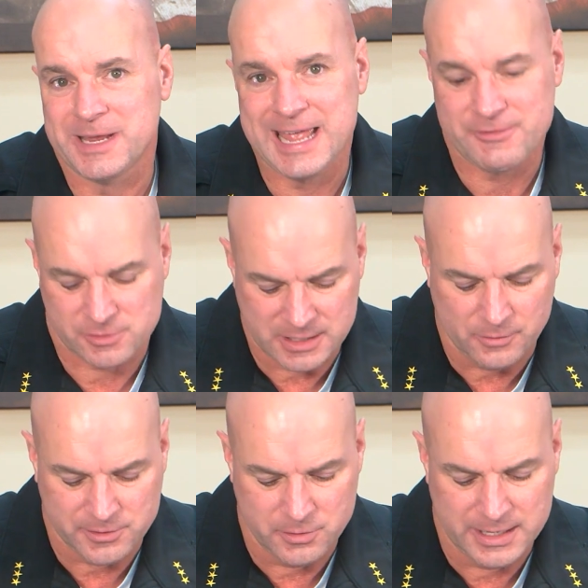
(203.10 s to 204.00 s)
Behavioral
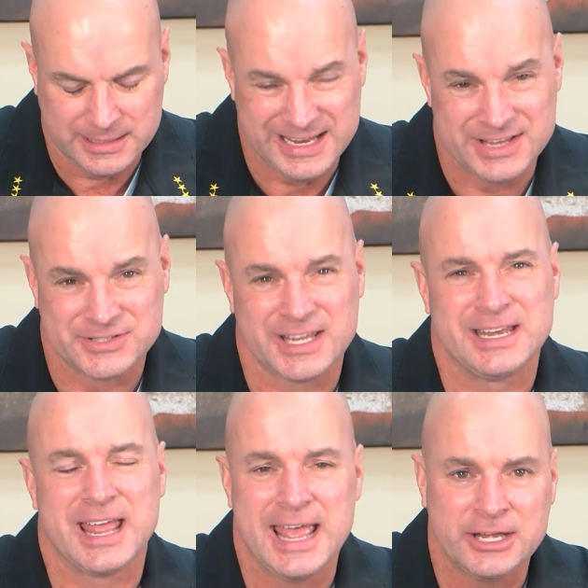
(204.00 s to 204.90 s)
Health Unit is
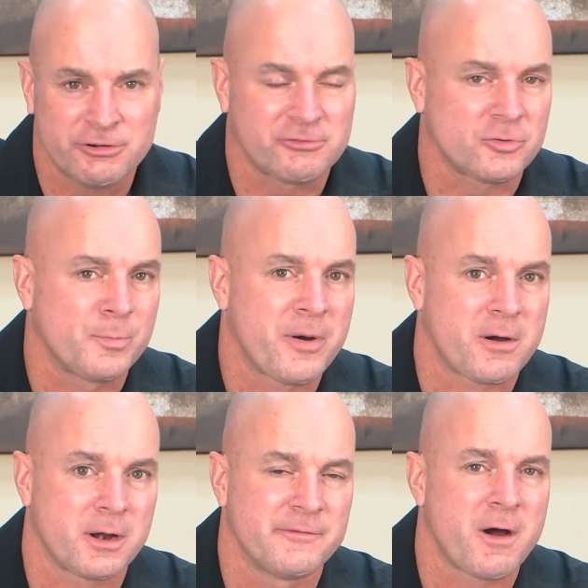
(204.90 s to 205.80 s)
an integral
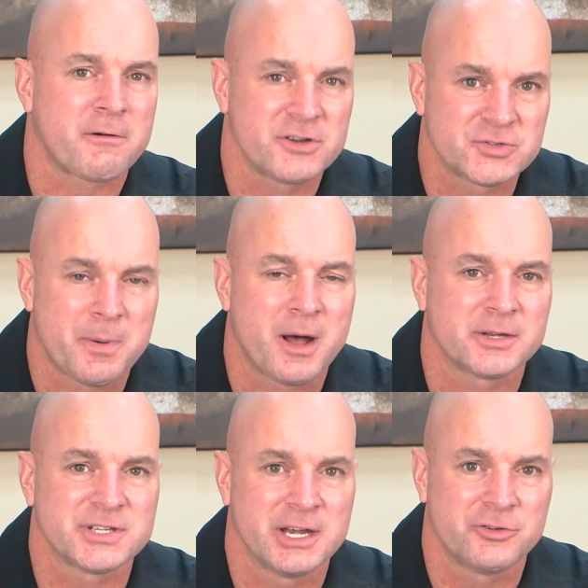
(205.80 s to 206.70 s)
part of our
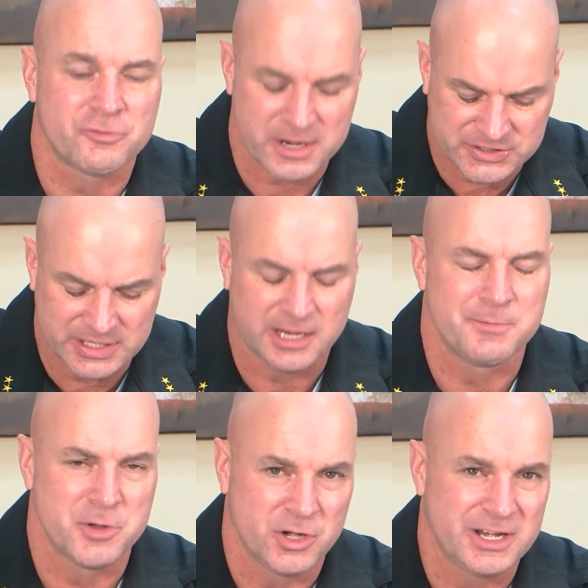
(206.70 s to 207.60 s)
response in addressing
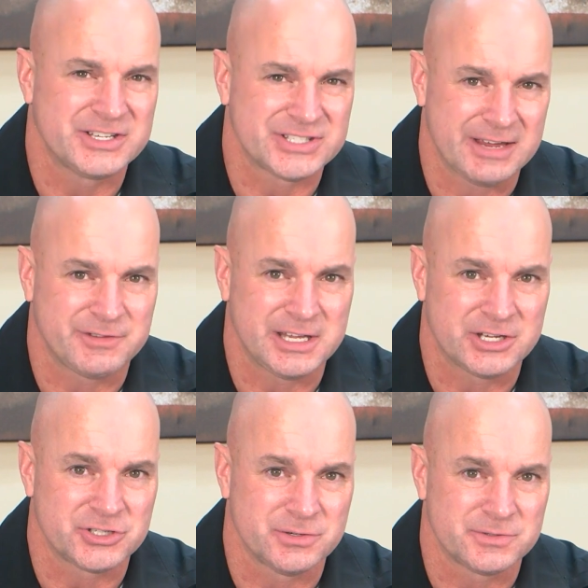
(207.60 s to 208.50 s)
community safety
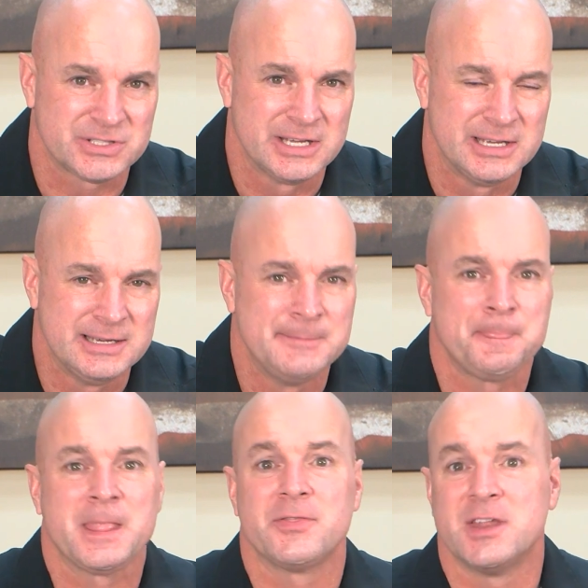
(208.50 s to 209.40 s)
issues.
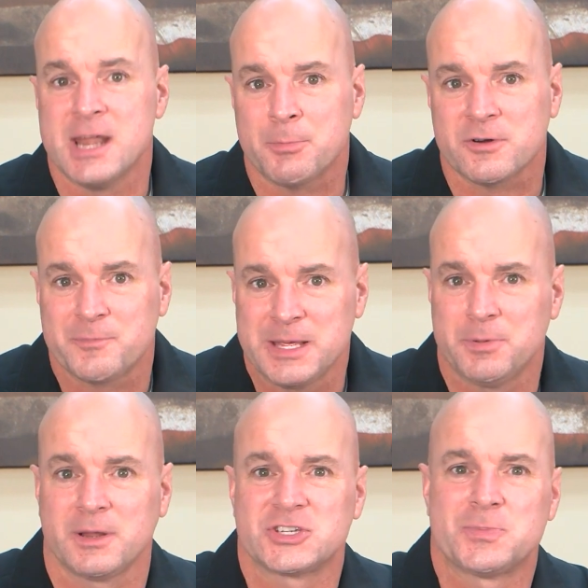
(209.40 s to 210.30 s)
The number of
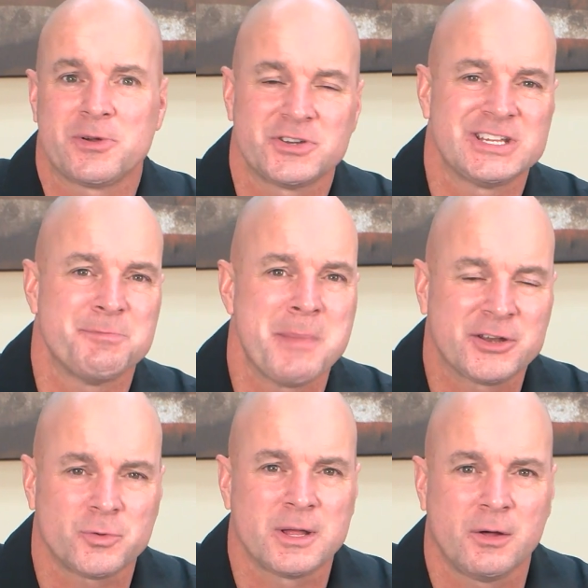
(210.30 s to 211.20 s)
people experiencing
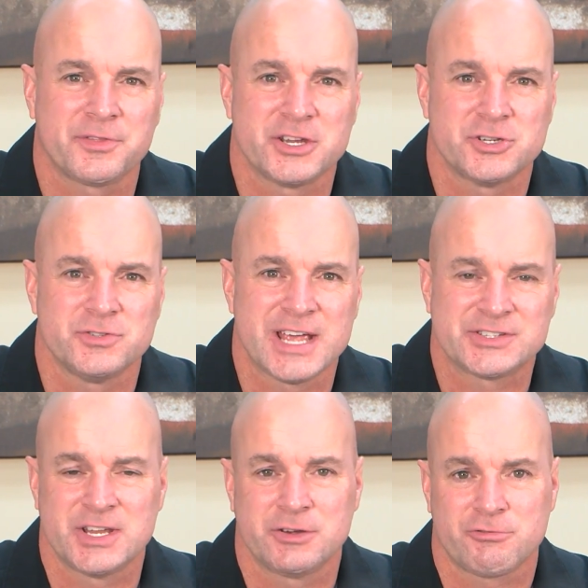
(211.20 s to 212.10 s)
mental health issues
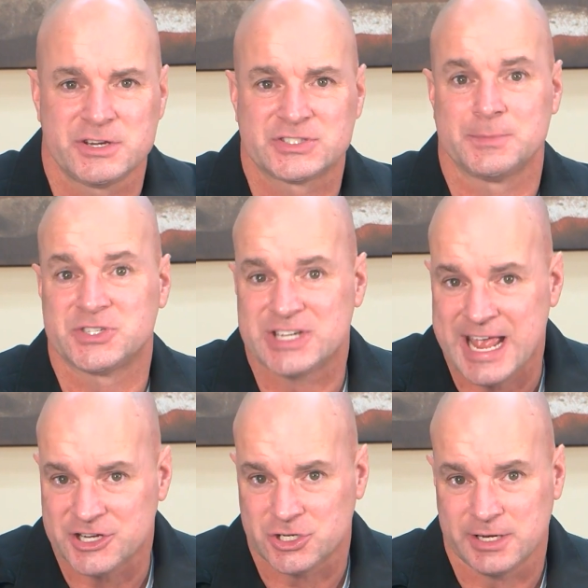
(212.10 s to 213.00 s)
has increased
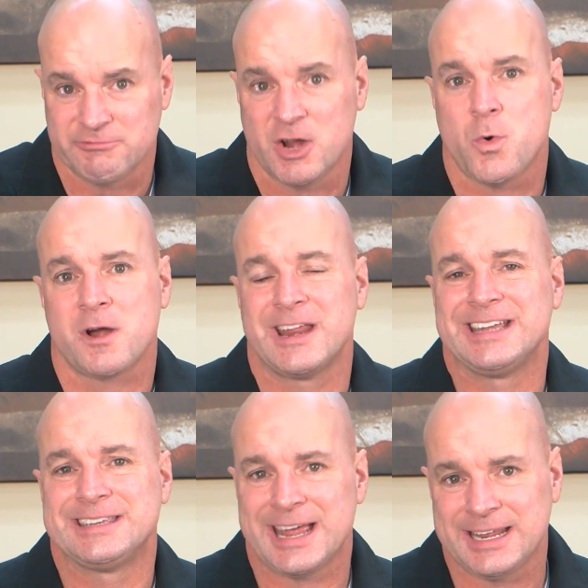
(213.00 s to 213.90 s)
substantially, requiring a
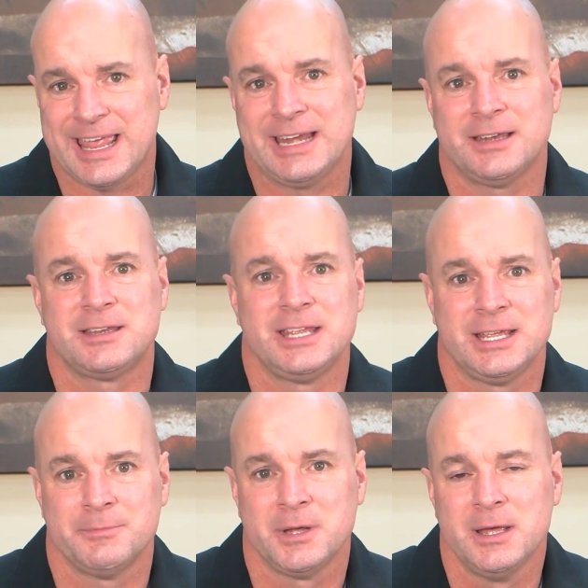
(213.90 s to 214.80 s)
dedicated
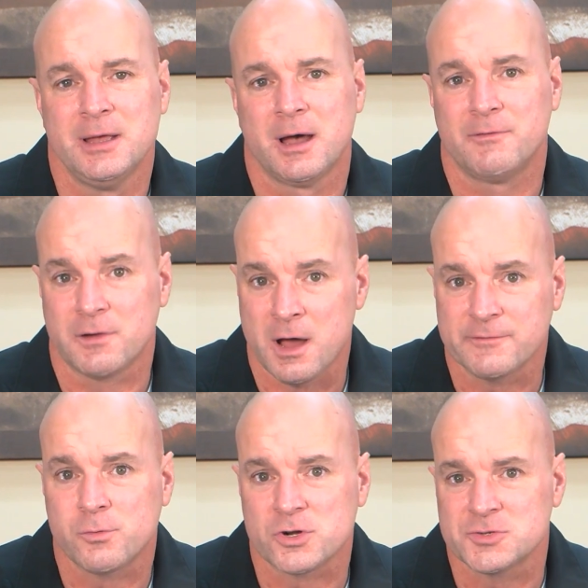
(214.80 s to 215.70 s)
team of law
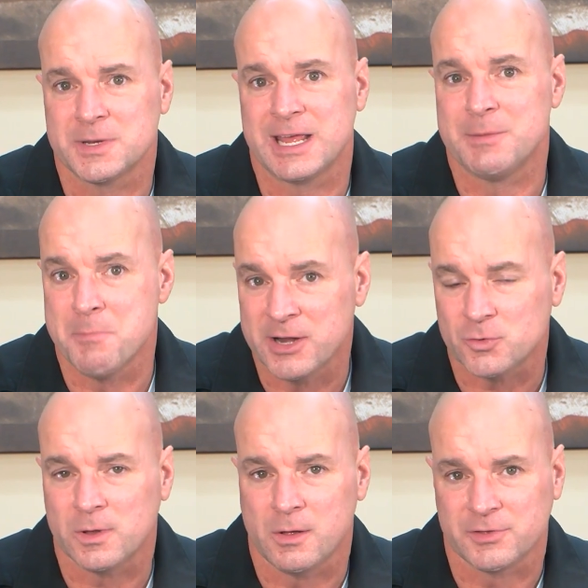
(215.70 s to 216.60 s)
enforcement and
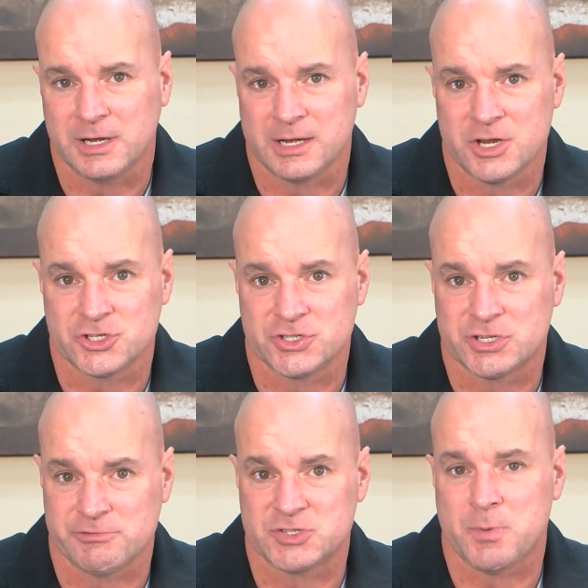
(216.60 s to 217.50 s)
mental health
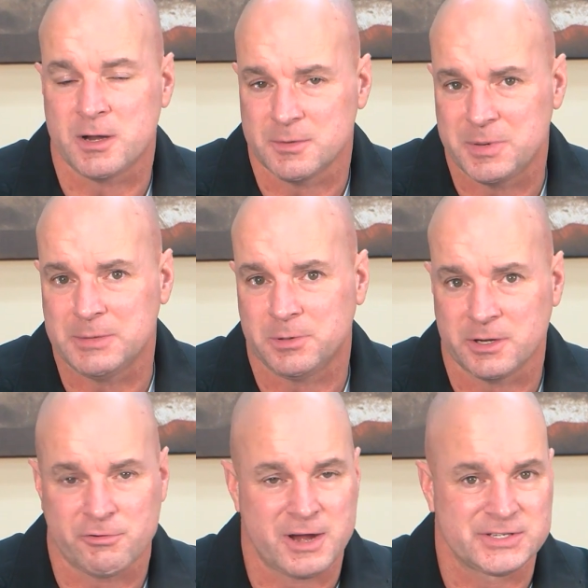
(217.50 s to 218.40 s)
clinicians to respond to people
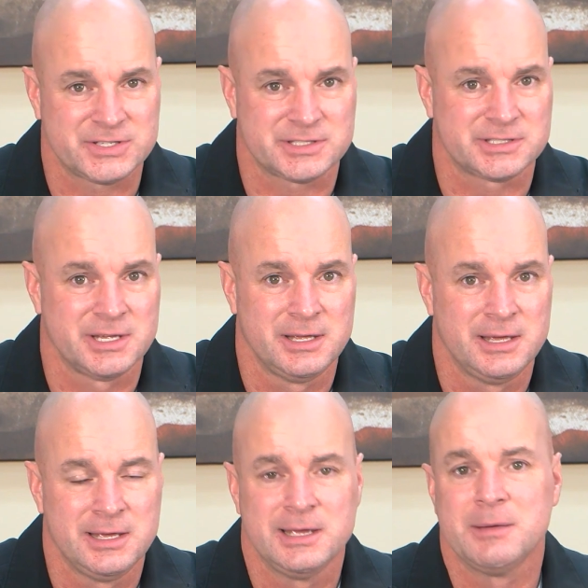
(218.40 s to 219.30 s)
in crisis.
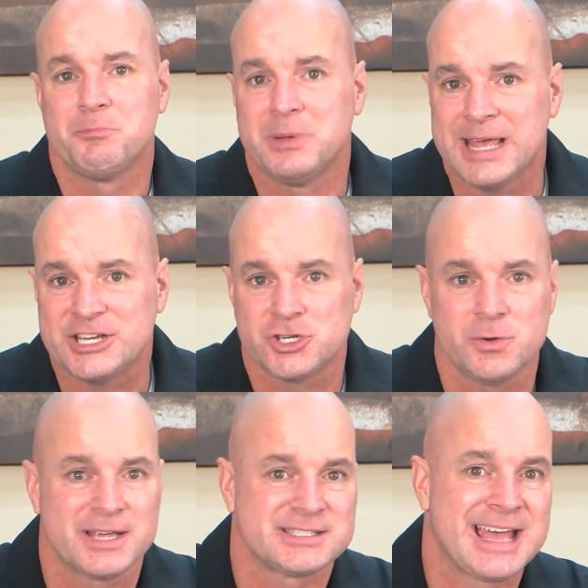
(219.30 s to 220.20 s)

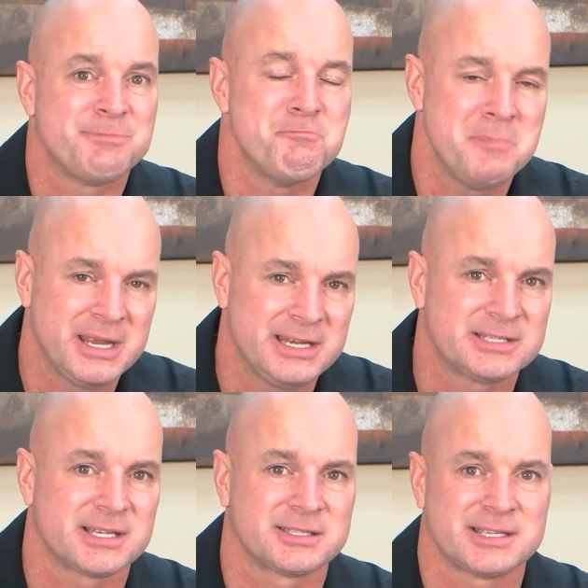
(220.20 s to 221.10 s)
BHU has had many
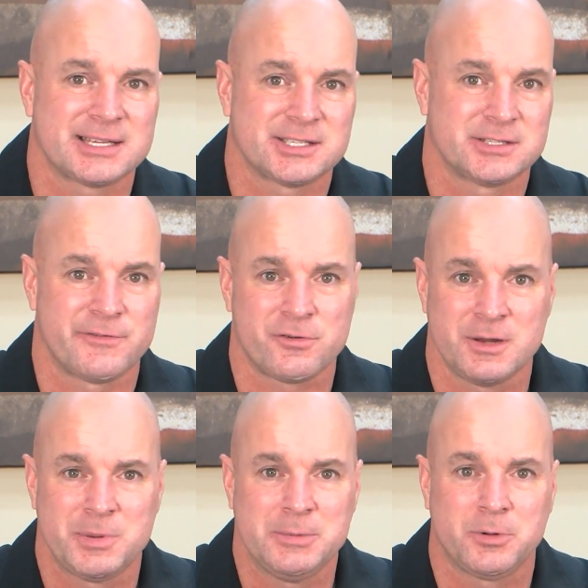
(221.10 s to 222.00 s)
successes
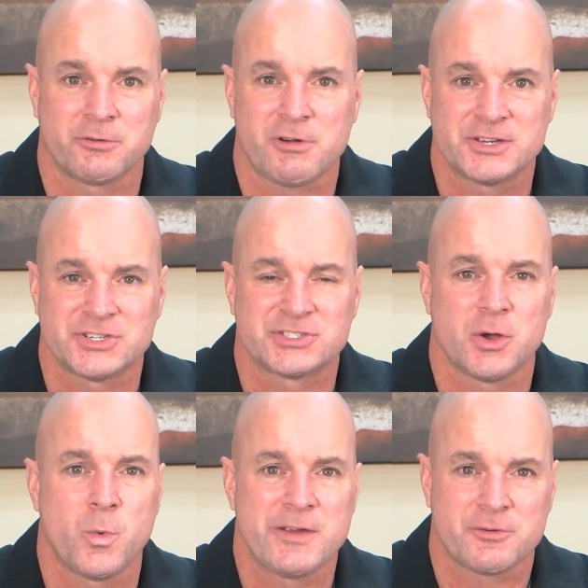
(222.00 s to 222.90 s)
diverting people in crisis
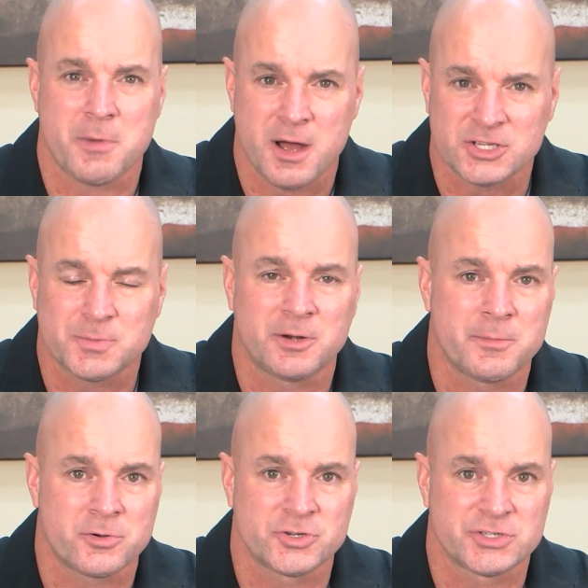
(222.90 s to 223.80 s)
away from hospital
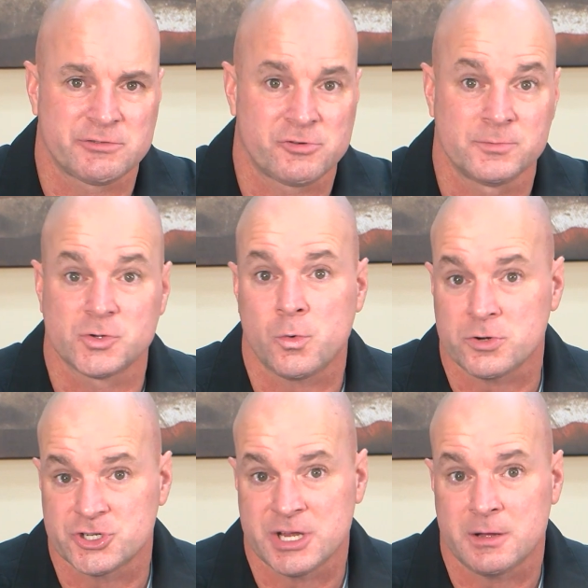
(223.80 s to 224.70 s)
emergency rooms
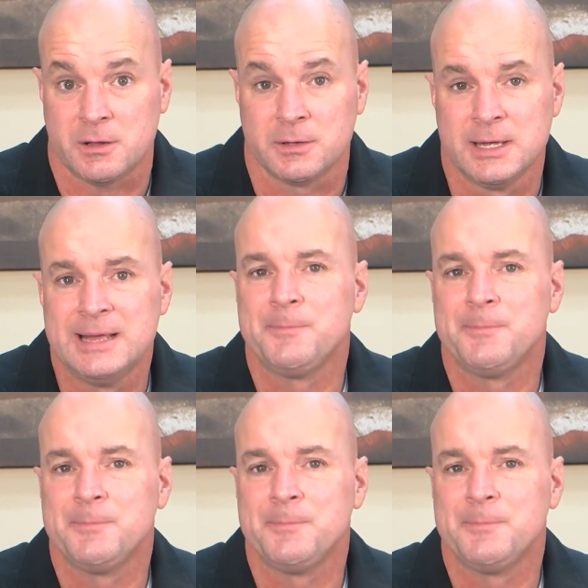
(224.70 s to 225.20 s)
or jail,